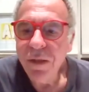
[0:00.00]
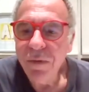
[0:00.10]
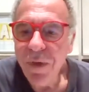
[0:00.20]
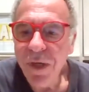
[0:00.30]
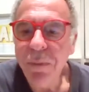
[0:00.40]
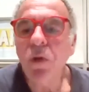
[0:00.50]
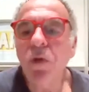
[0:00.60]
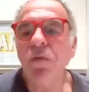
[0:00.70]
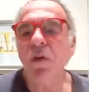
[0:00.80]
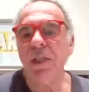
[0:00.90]
people
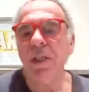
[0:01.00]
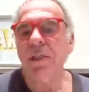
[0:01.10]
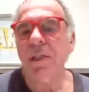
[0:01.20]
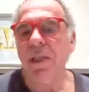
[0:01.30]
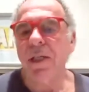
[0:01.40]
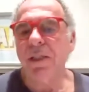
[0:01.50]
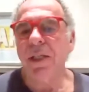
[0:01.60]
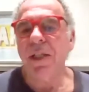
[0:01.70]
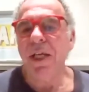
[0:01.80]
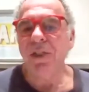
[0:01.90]
who've looked into this,
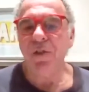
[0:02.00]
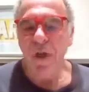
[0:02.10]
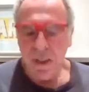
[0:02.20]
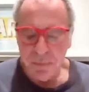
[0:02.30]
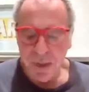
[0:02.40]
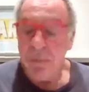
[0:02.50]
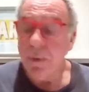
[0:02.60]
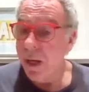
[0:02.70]
and they train people,